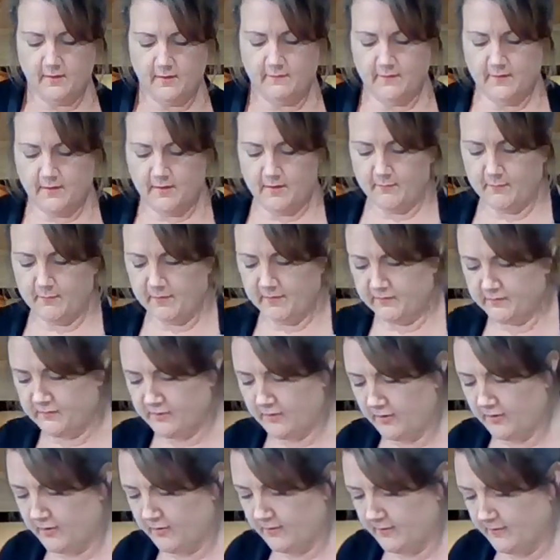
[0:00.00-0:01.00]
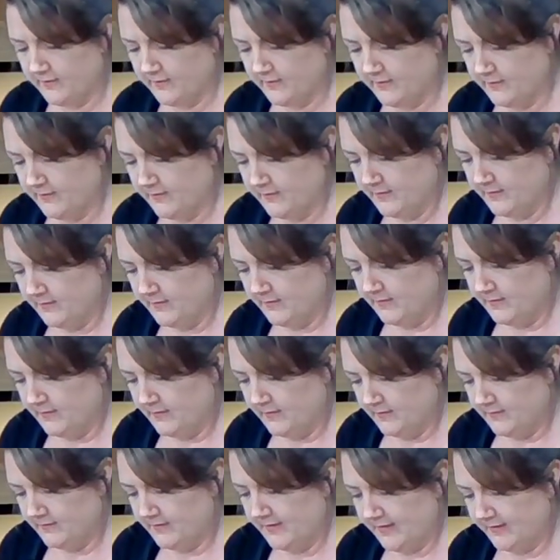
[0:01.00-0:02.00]
And then I'm going to start
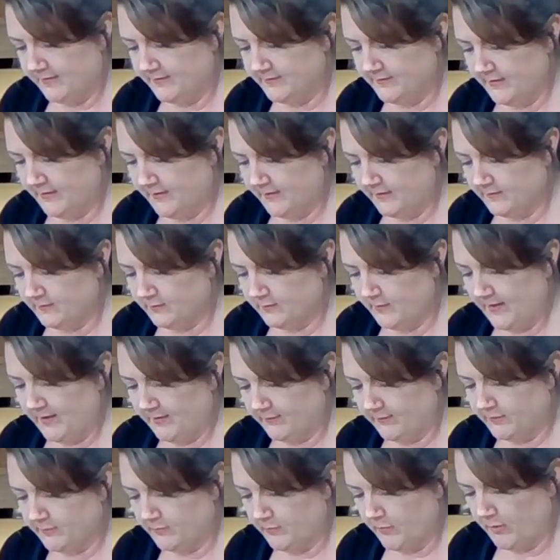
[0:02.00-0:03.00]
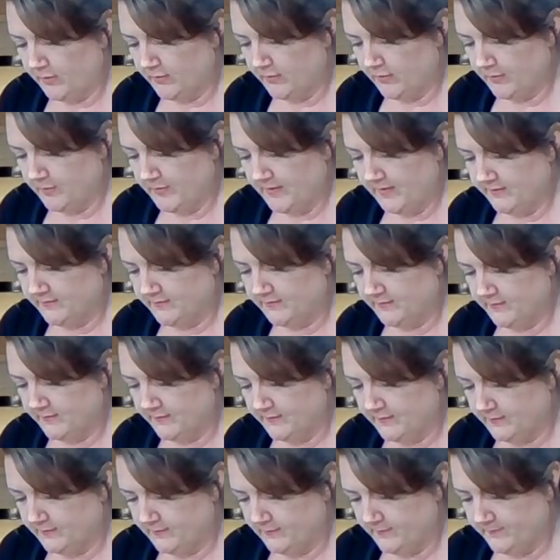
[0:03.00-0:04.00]
dicing so we have smaller
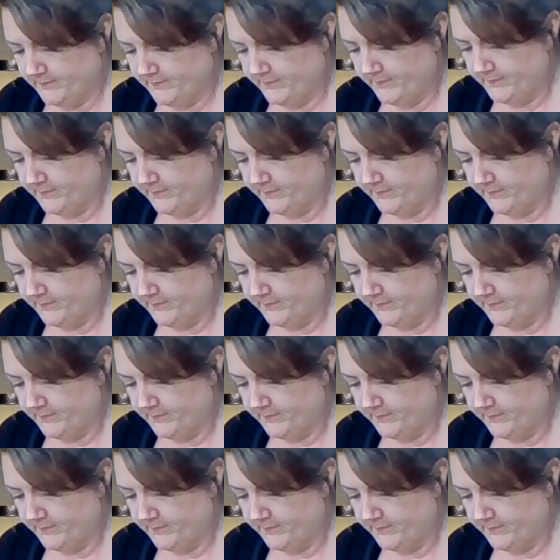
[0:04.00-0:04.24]
pieces.